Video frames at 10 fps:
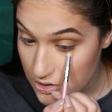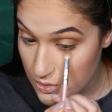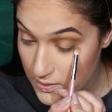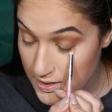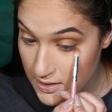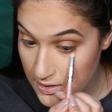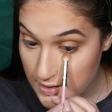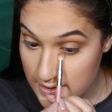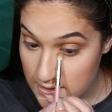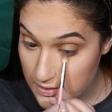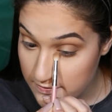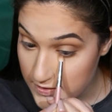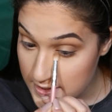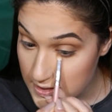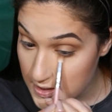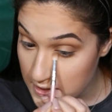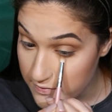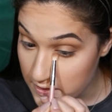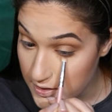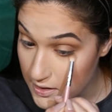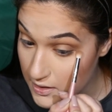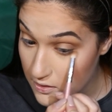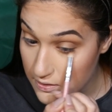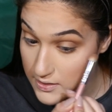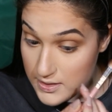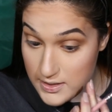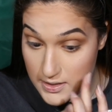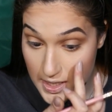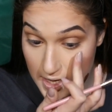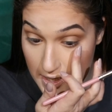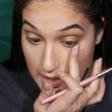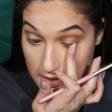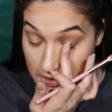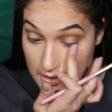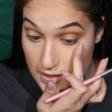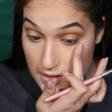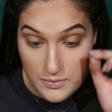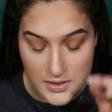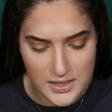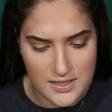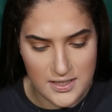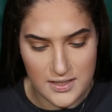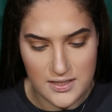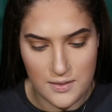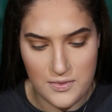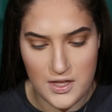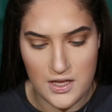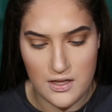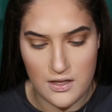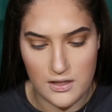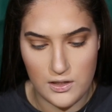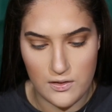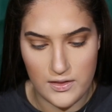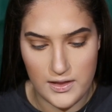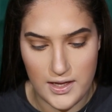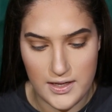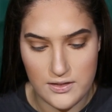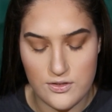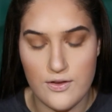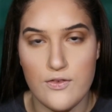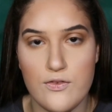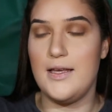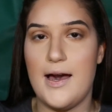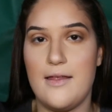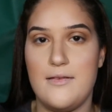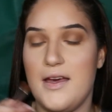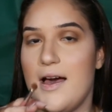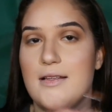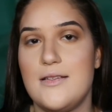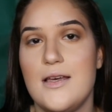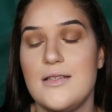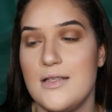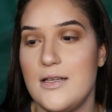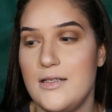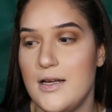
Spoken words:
doing his confessing and everything on the stand, Billy said something along the lines of, yeah, they had sex that